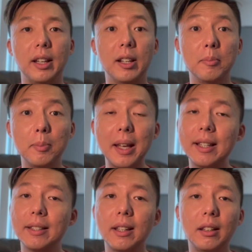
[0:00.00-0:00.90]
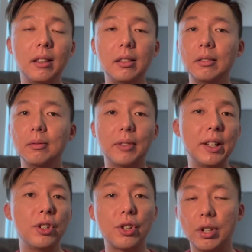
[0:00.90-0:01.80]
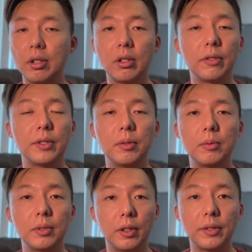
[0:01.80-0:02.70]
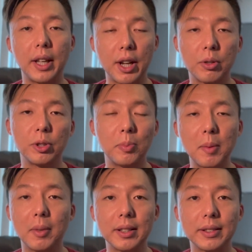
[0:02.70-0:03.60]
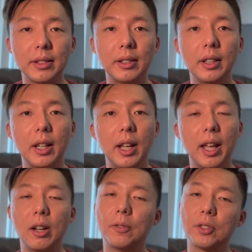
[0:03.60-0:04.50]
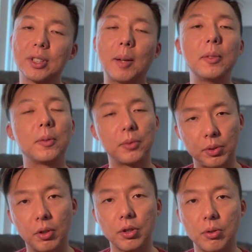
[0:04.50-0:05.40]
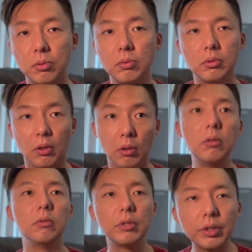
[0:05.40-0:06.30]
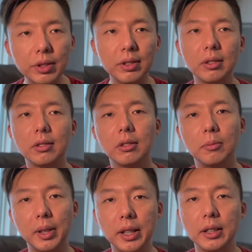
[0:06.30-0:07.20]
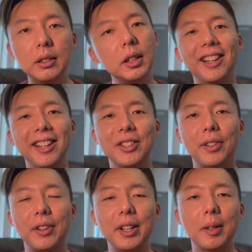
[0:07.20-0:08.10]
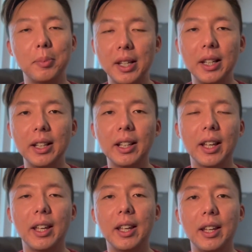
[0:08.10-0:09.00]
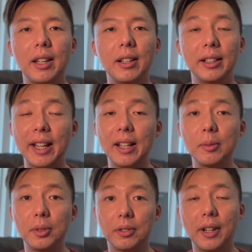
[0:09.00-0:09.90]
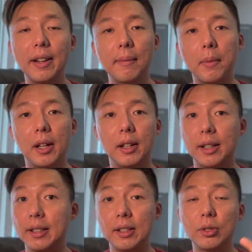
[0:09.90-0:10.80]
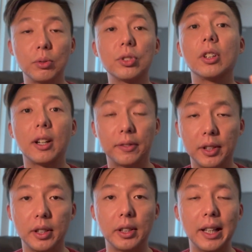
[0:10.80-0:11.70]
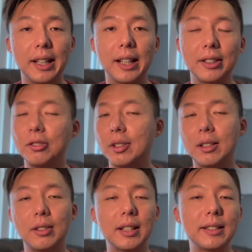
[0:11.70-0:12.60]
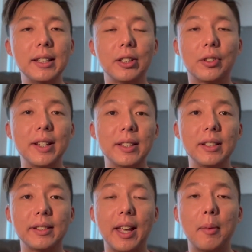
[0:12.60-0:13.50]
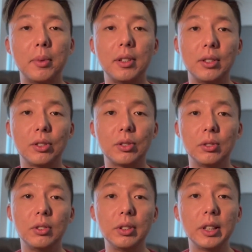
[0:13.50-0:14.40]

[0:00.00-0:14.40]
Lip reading: amazing rendition of the actual Speedmaster. And of course, coming from Swatch, who owns Omega, it is very appealing and attainable, right? And it's so sought after, and you can see the craziness that happened in Seoul,